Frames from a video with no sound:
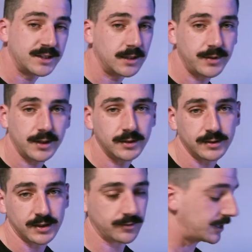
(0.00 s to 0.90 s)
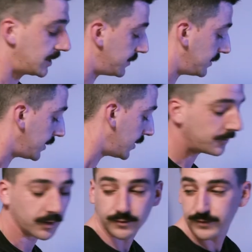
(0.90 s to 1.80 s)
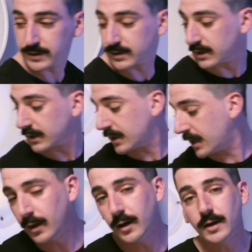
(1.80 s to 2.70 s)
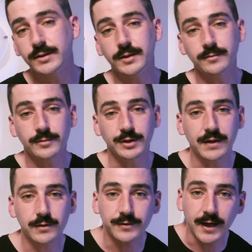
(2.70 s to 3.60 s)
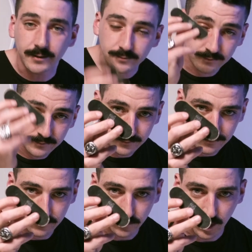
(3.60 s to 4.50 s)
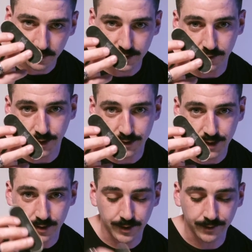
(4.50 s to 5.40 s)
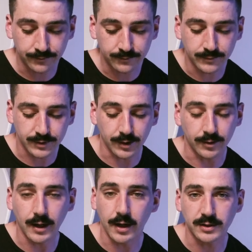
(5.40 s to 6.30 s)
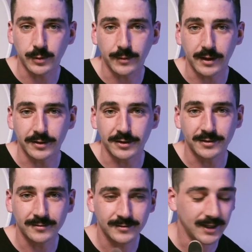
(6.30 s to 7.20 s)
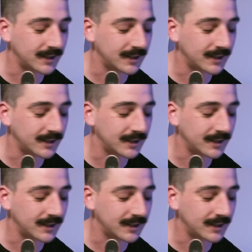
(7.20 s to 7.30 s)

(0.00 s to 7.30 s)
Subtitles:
up there, so that's why I keep it in here. Perfect, just like that. Also, should never forget, we're always little kids anyway, so I always bring my little tech